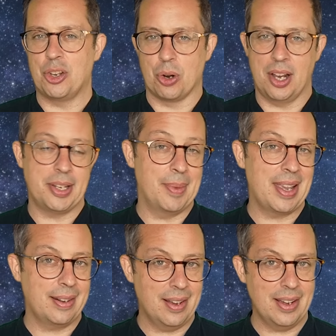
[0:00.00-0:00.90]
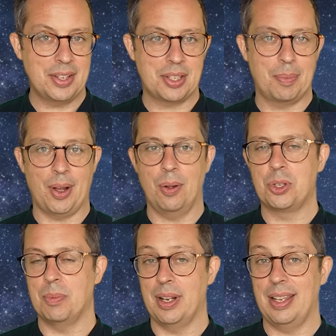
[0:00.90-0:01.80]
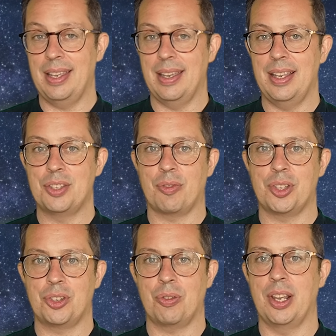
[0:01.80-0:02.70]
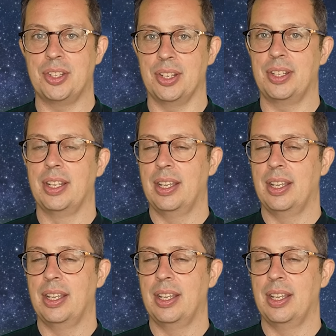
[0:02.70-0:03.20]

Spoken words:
try to make nice, but ultimately he's frustrated,